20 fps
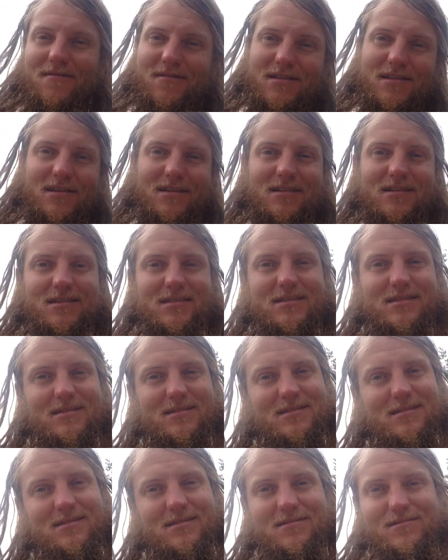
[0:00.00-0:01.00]
everything
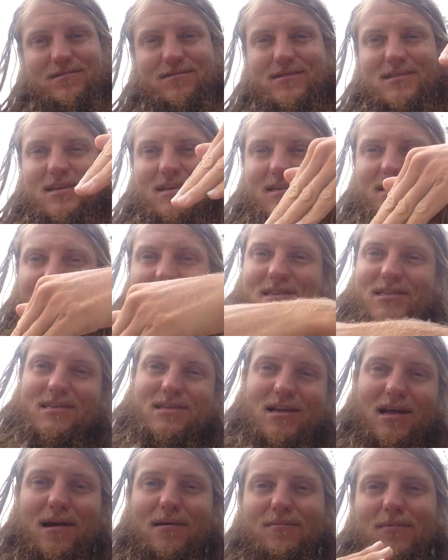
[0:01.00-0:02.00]
just goes like
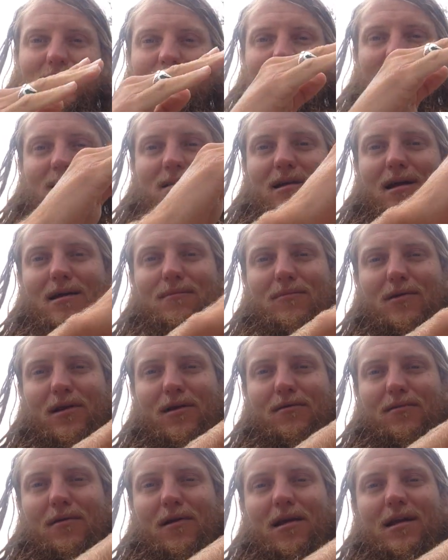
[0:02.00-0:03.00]
this, and I'm like
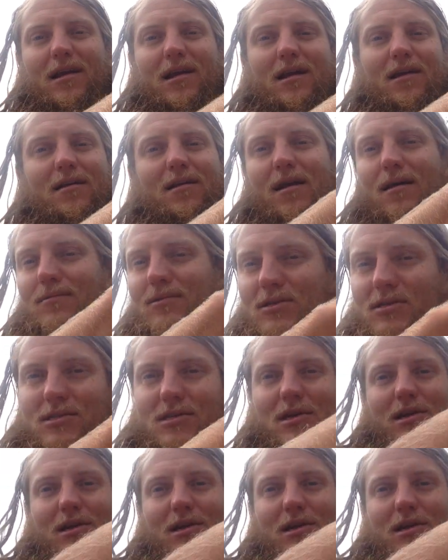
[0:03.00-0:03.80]
right here, and I'm